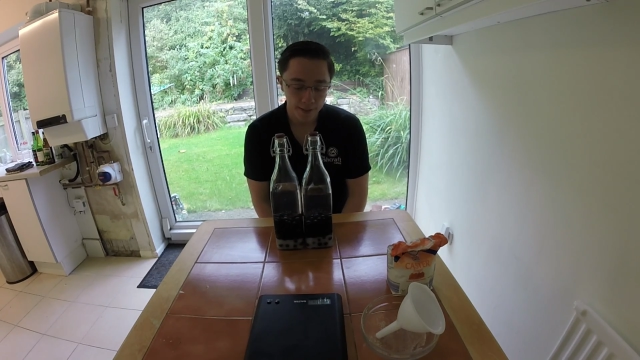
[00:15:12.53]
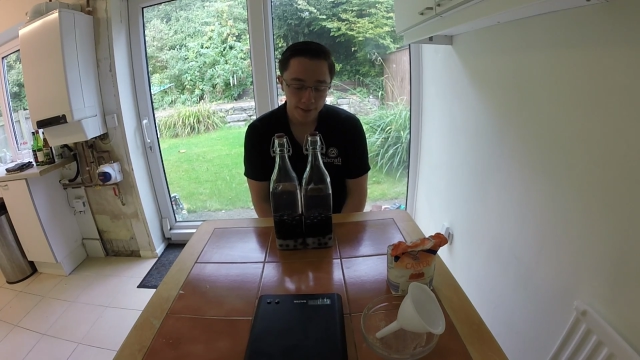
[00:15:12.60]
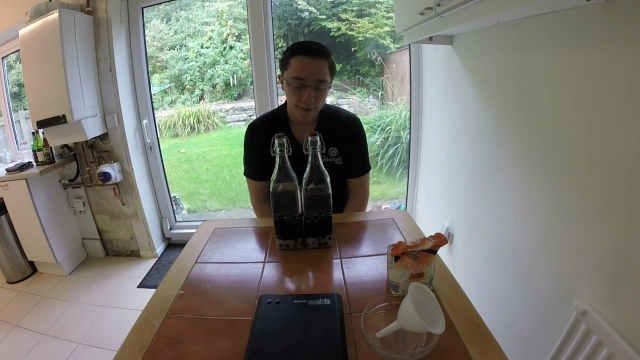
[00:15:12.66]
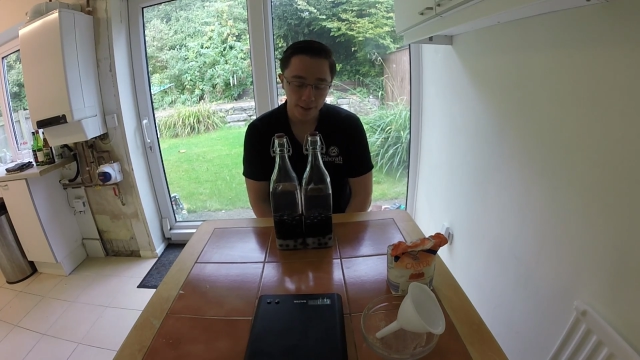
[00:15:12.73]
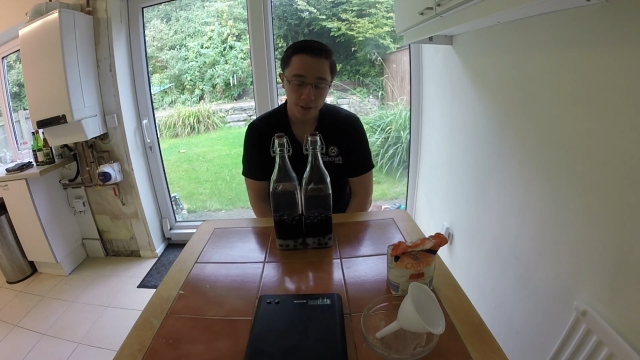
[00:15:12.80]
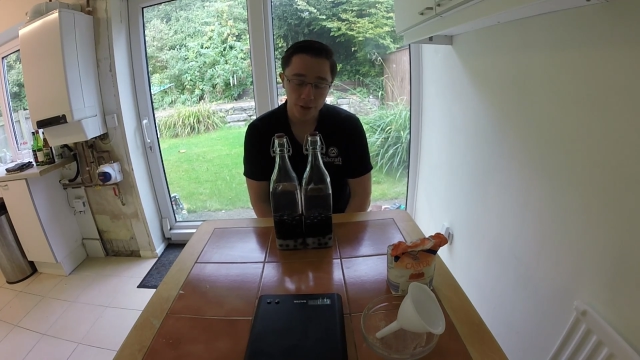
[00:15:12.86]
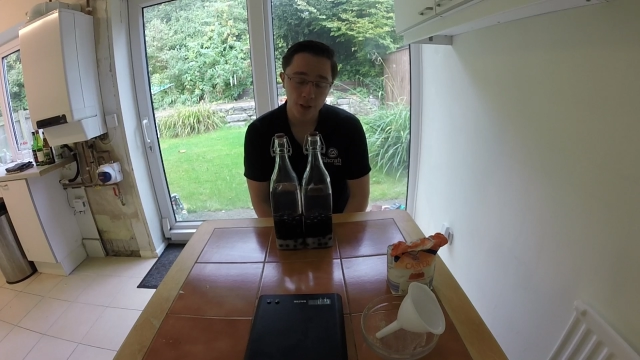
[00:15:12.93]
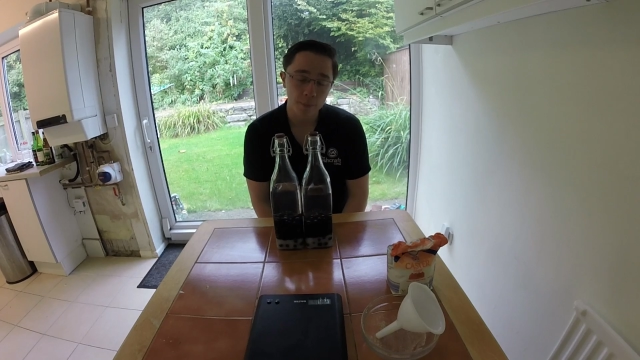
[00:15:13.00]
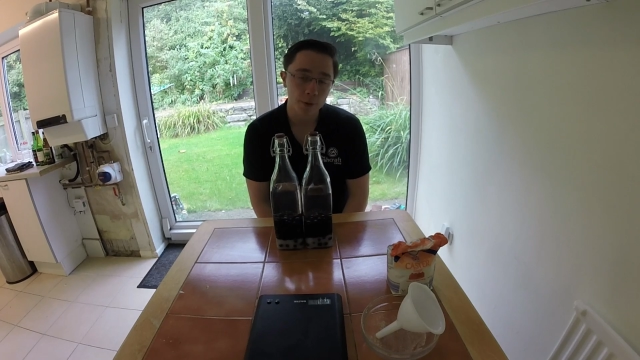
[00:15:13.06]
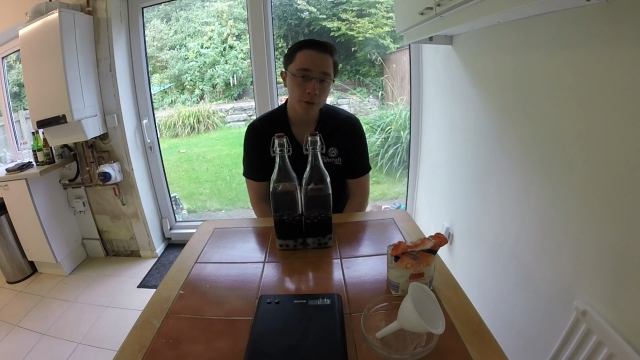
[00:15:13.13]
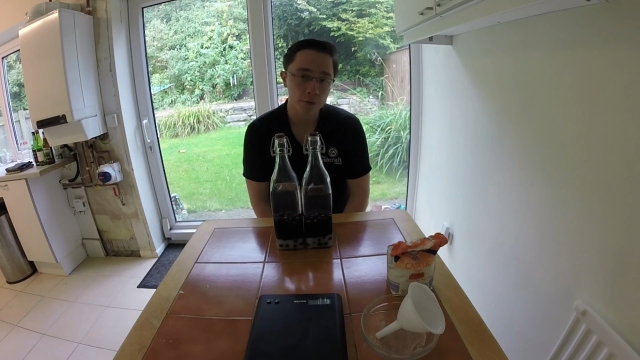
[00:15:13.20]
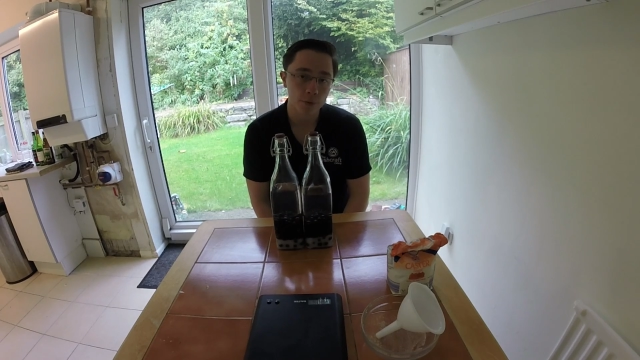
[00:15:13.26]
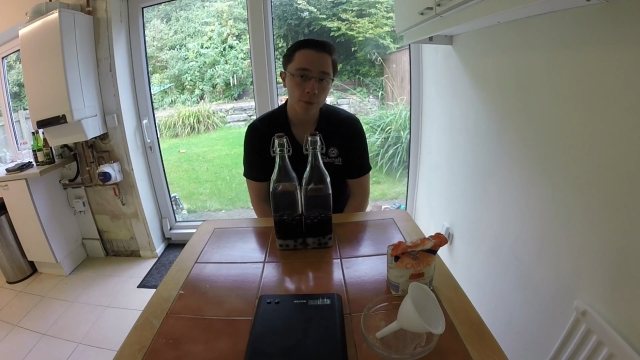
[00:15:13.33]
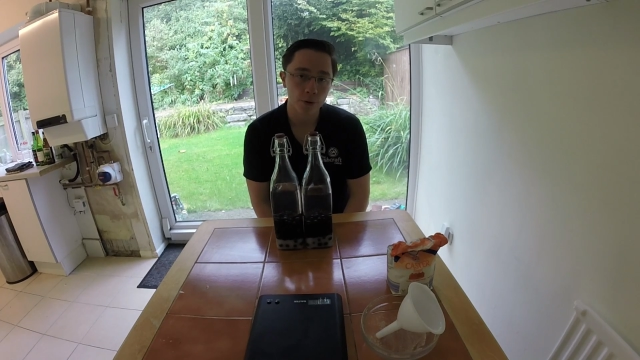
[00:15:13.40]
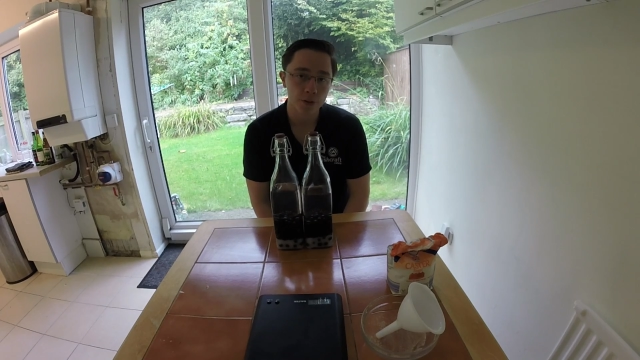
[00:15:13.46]
Thanks so much
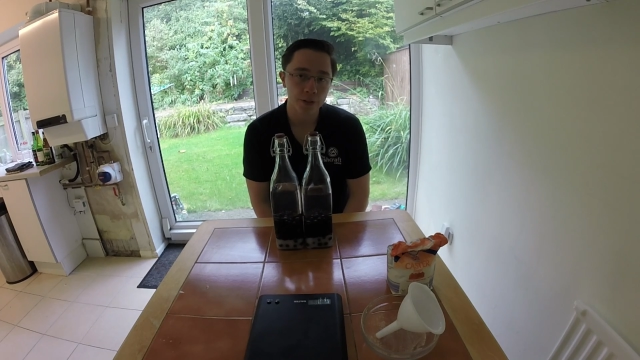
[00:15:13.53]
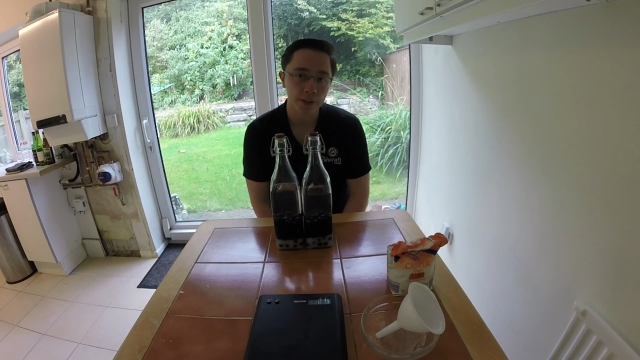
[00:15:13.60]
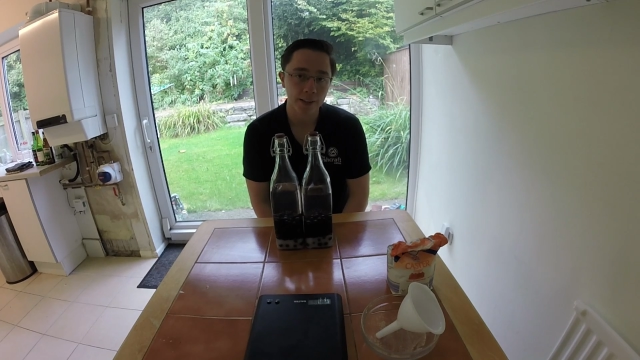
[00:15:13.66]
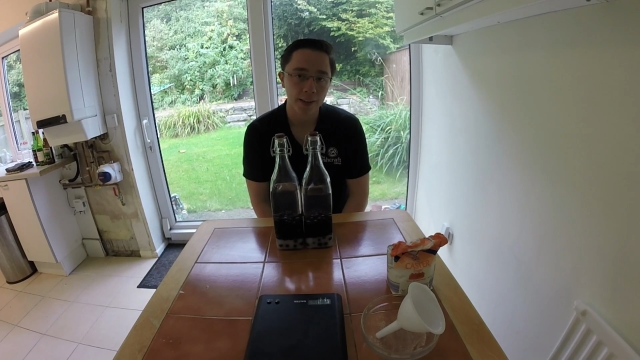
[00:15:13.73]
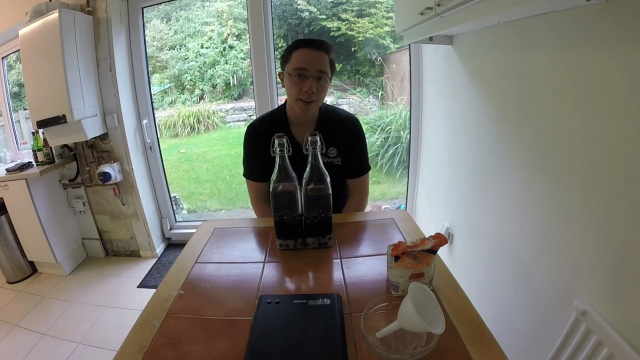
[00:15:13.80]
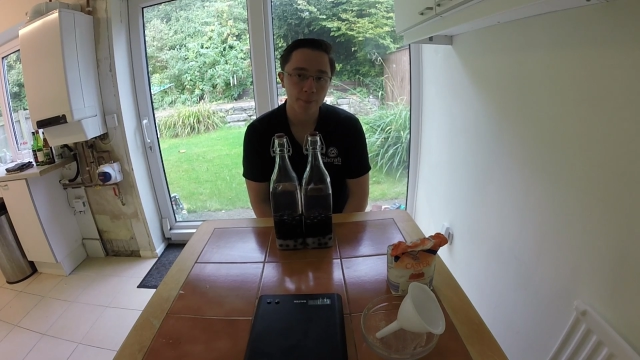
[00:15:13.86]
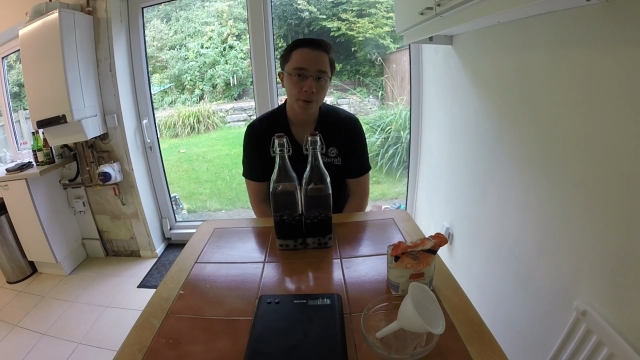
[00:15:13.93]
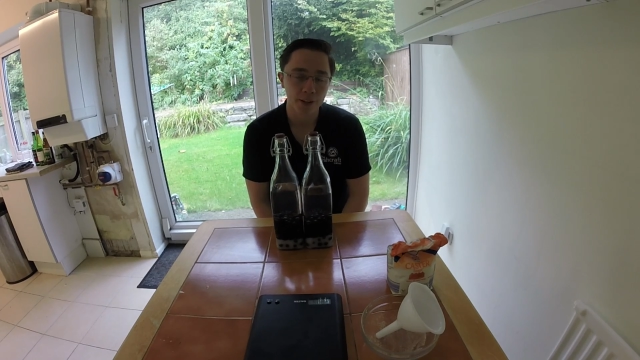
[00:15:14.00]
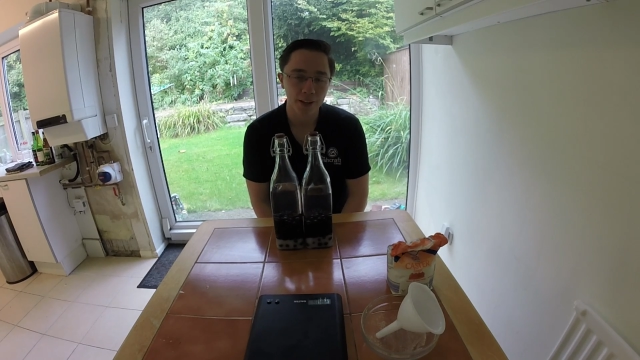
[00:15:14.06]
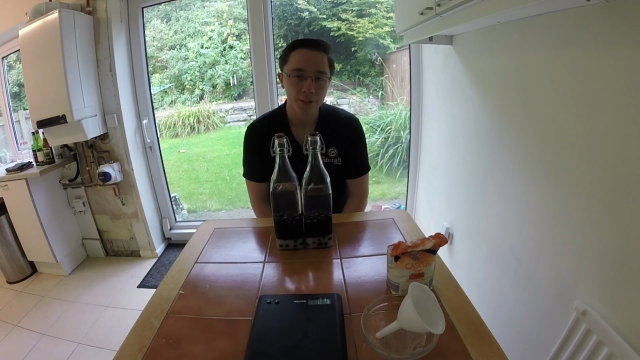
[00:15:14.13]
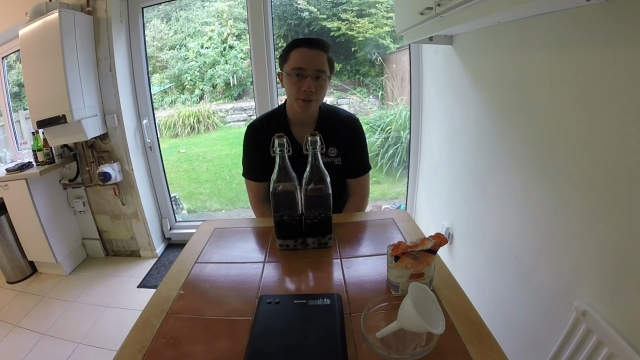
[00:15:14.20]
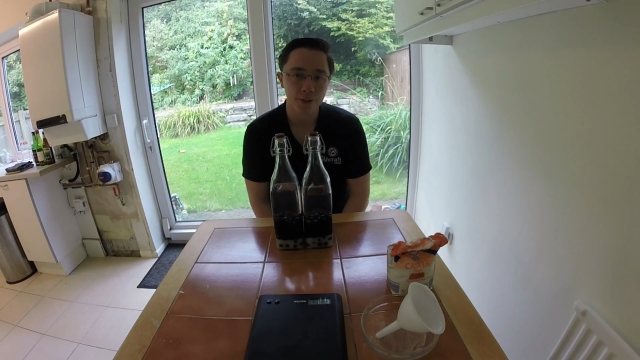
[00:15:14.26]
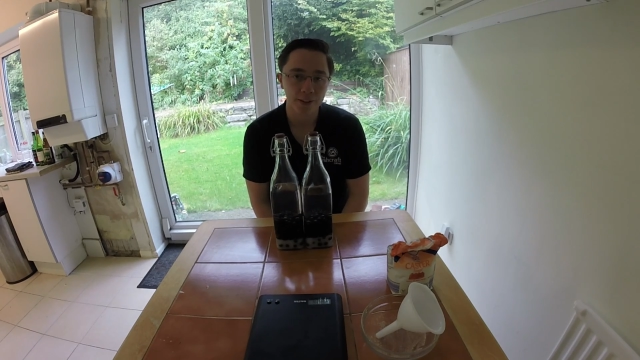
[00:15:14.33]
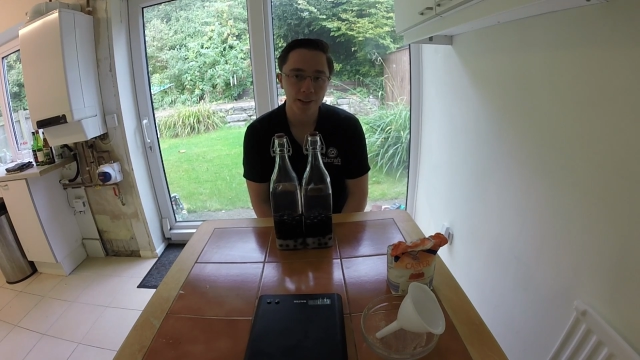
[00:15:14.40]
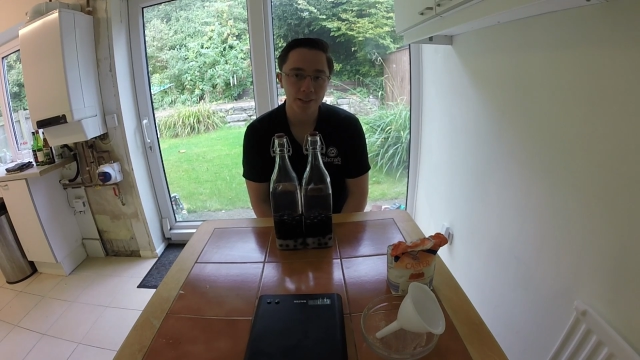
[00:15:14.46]
for watching, and we'll catch
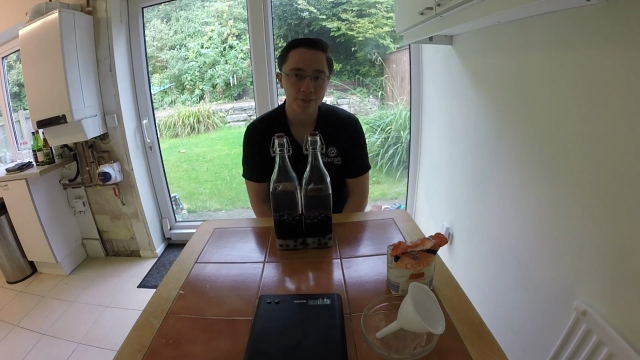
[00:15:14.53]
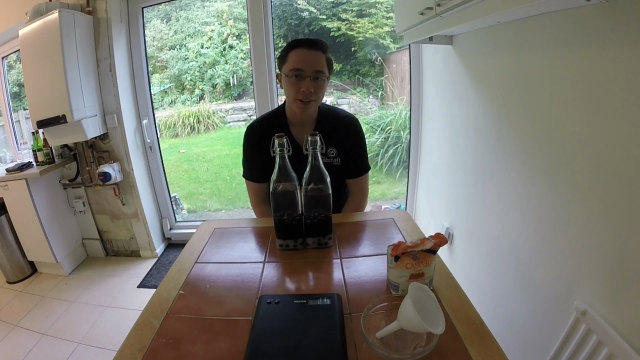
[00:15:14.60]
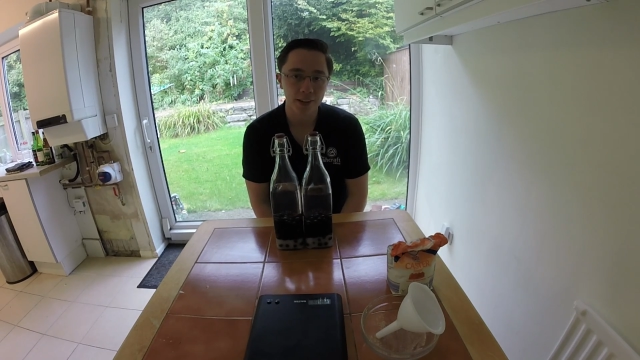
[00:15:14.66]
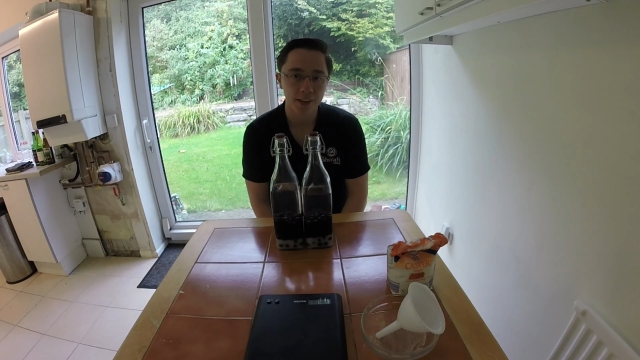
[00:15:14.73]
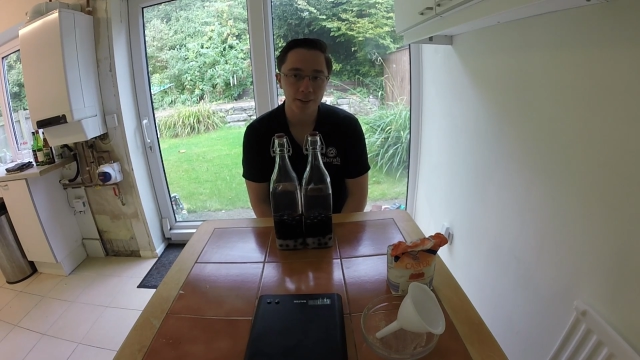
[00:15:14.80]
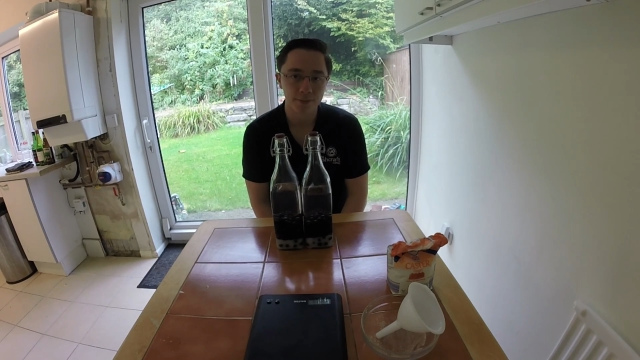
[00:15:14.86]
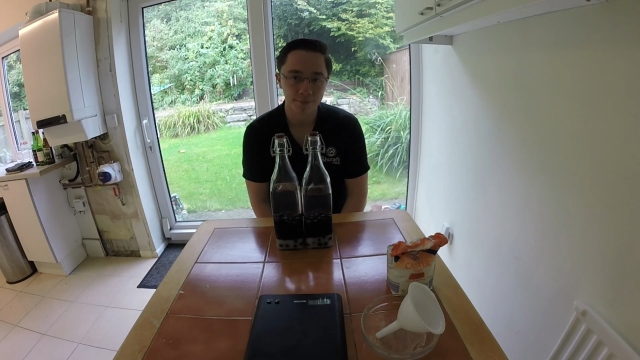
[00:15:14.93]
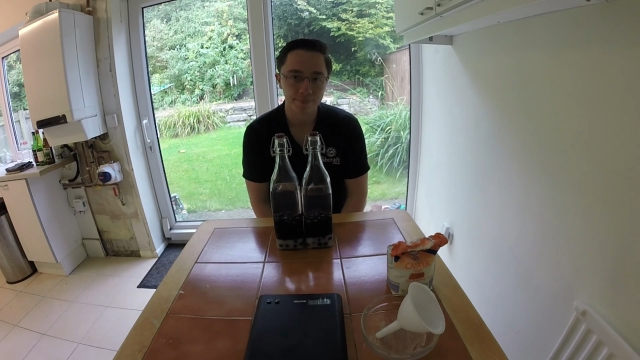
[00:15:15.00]
you on the next video.